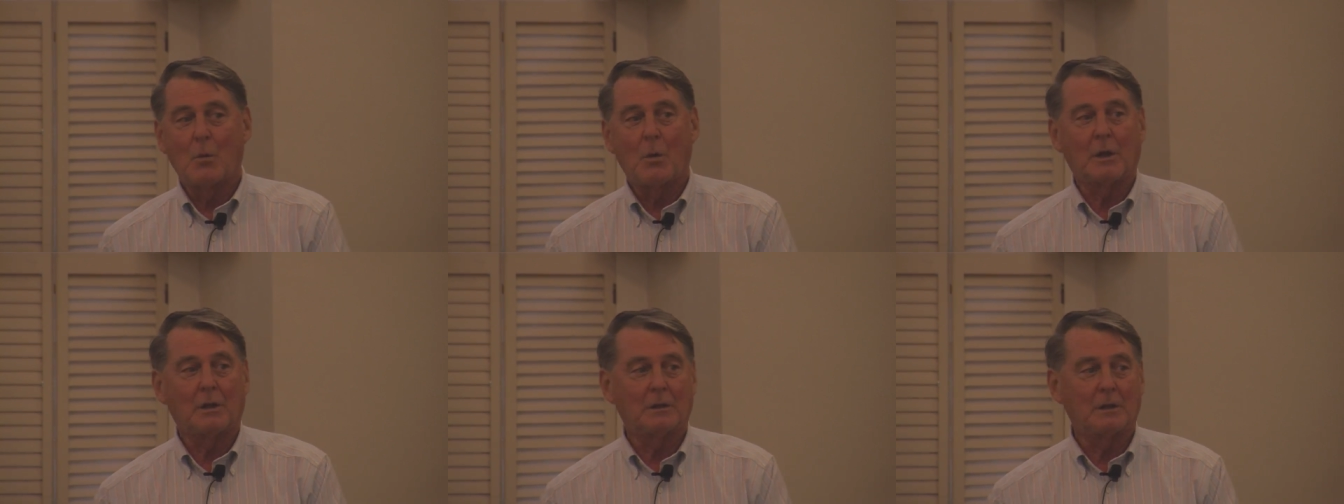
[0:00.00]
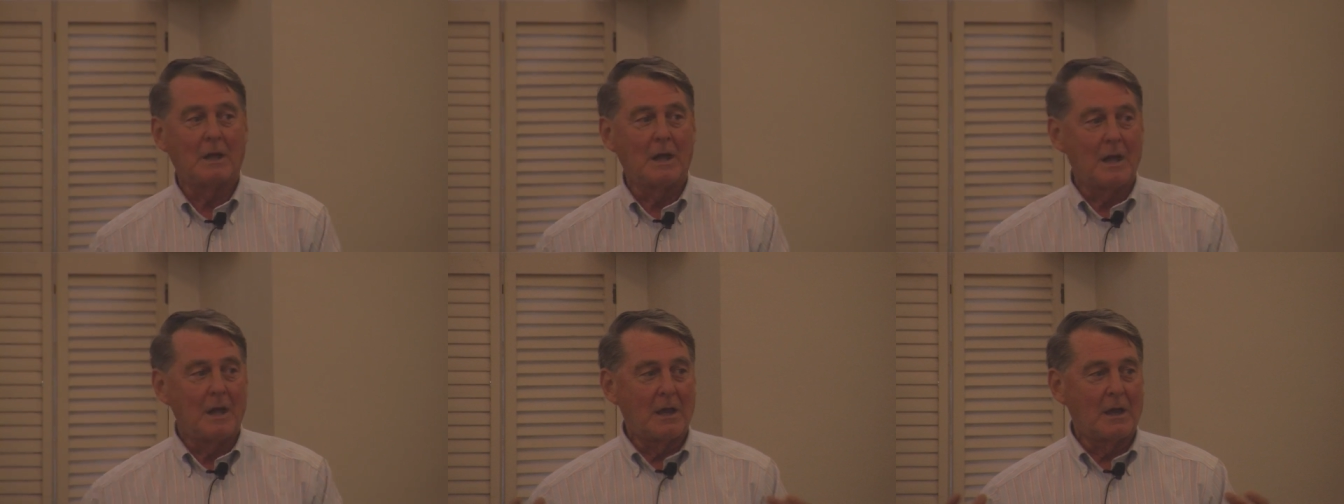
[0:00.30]

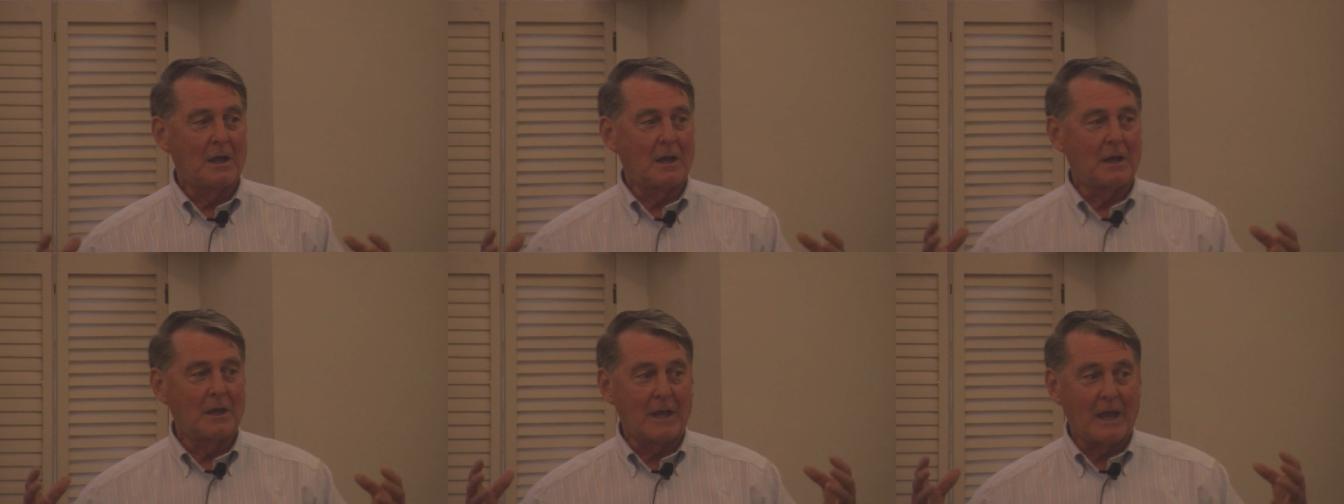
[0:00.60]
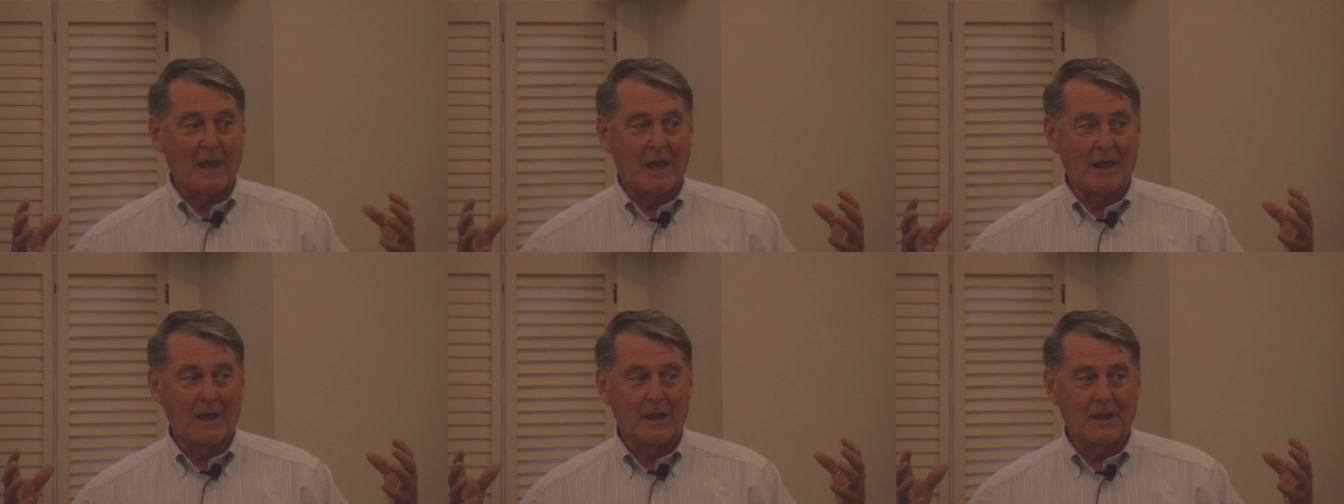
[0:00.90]
Well,
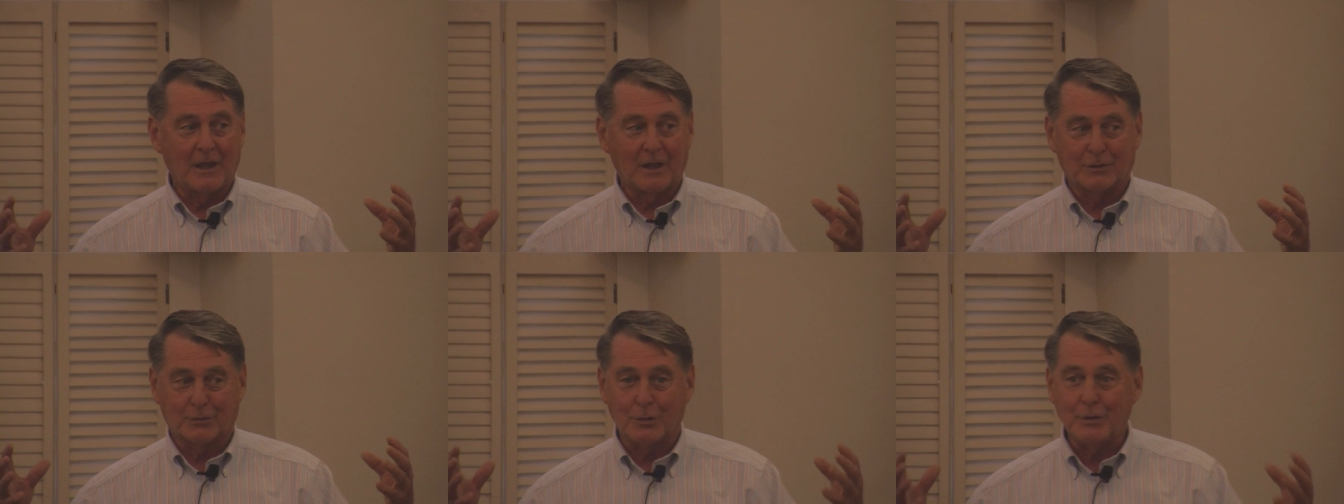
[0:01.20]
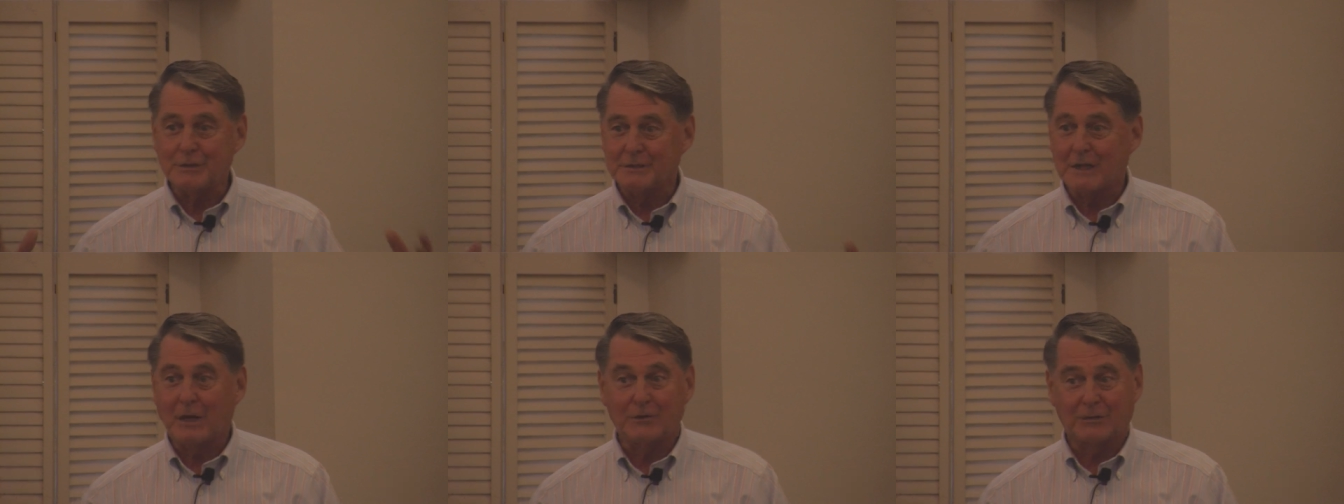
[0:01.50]
it
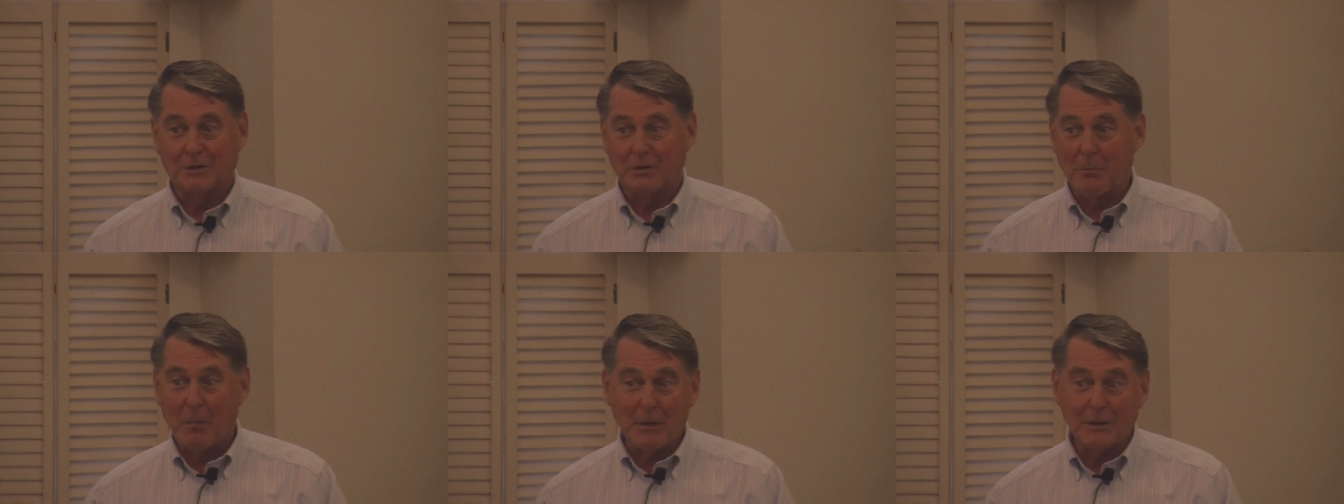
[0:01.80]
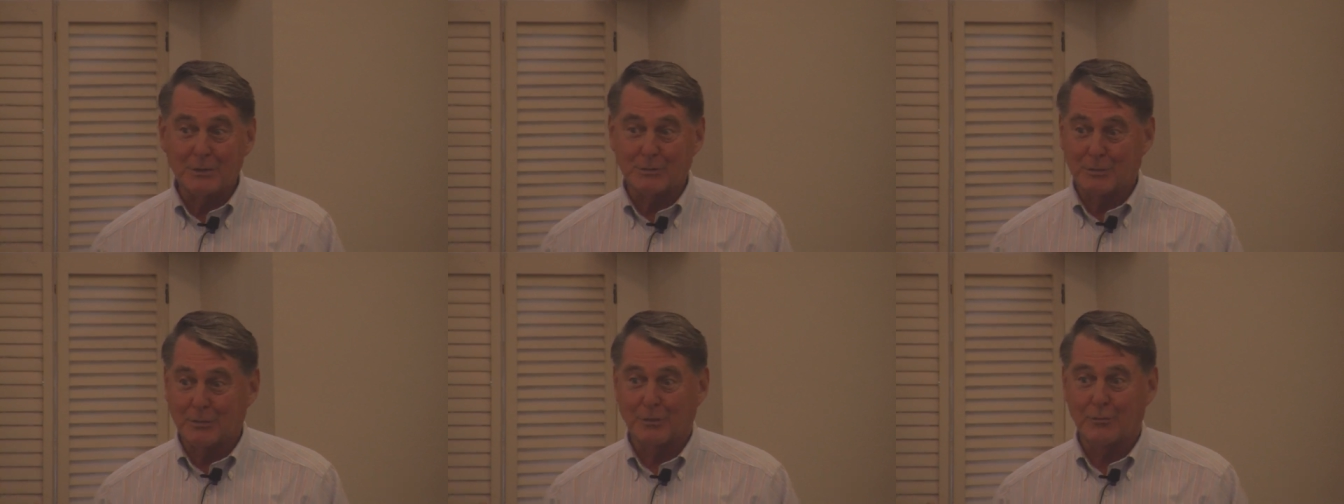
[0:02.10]
turns out that
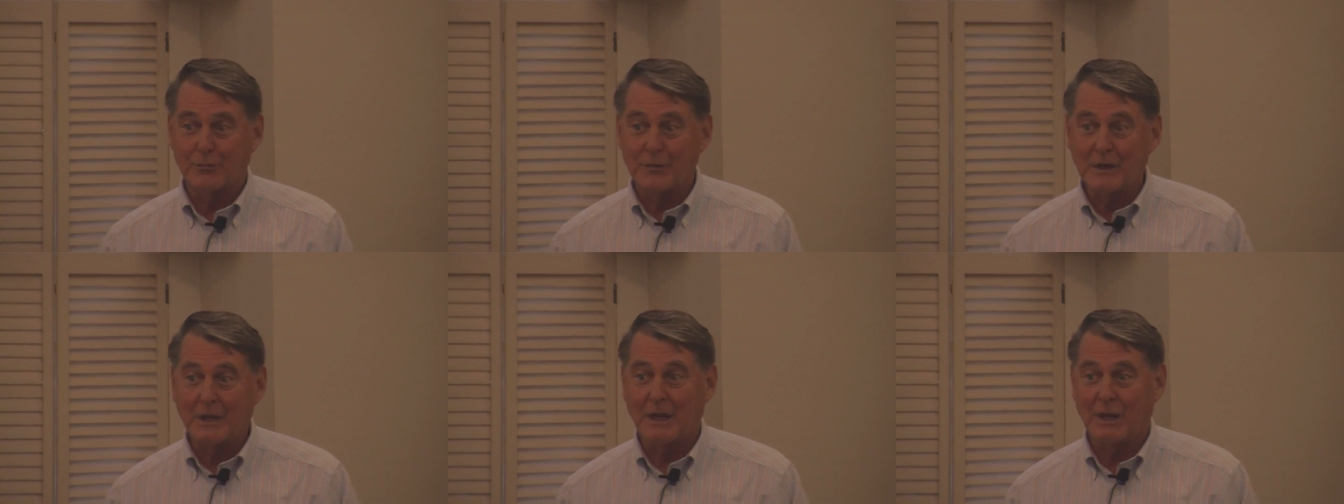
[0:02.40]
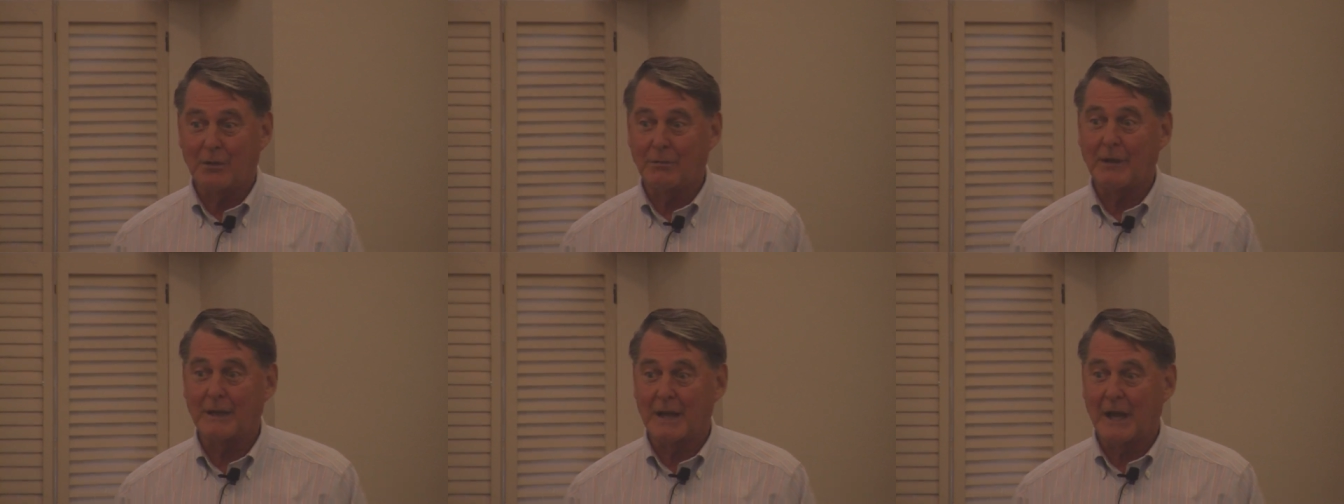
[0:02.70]
mothers were a really
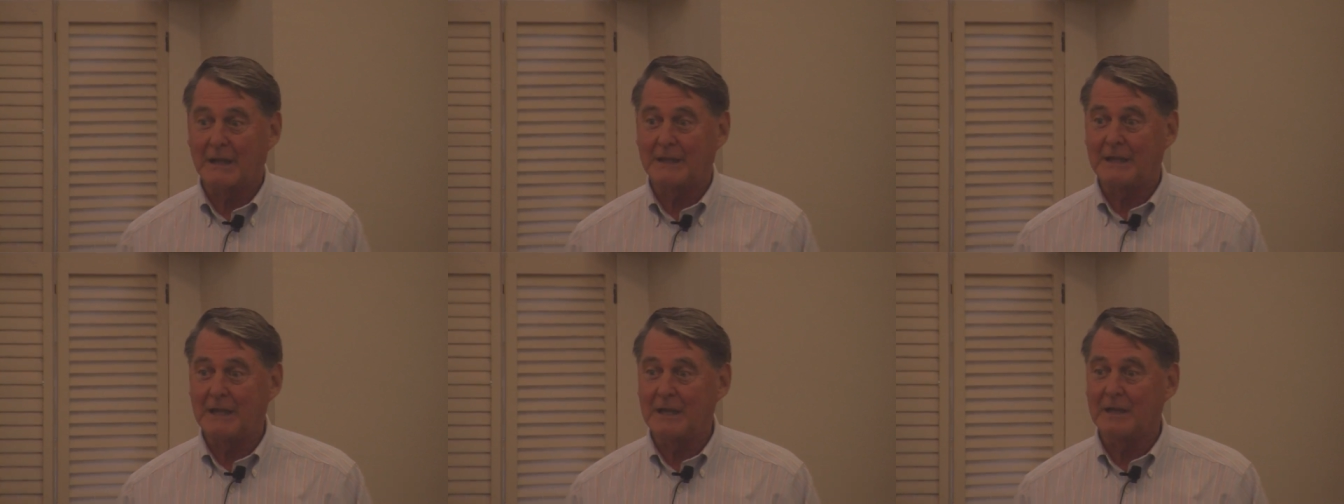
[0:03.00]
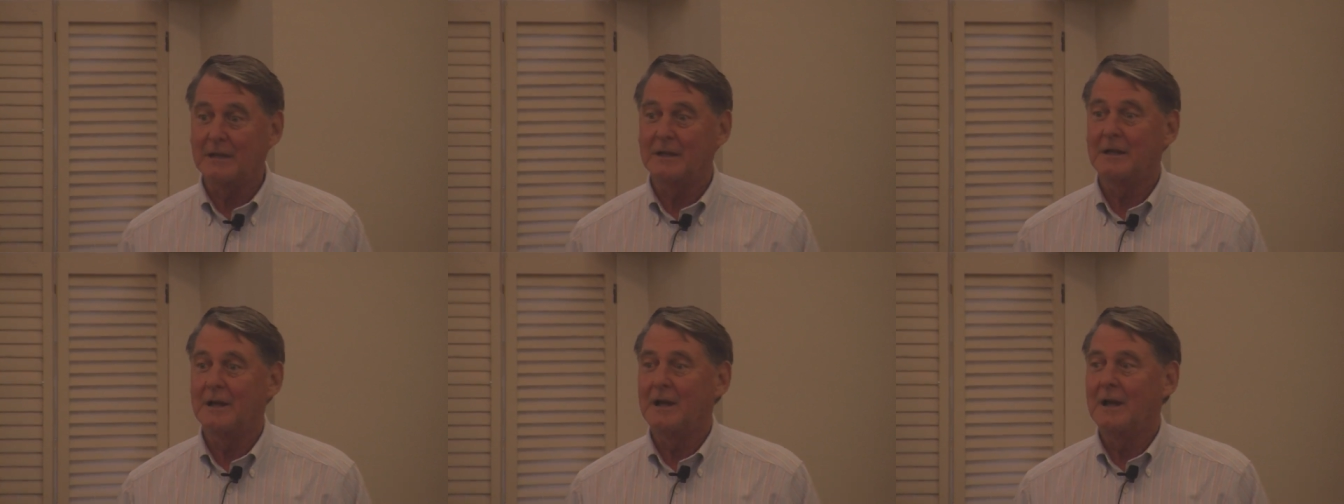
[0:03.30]
great
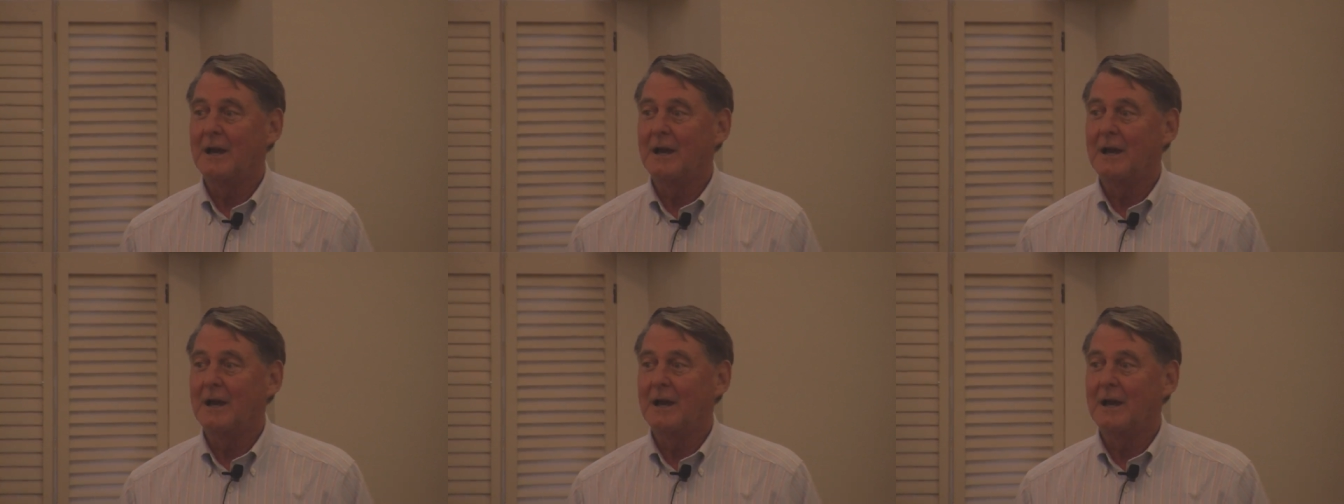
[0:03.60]
idea,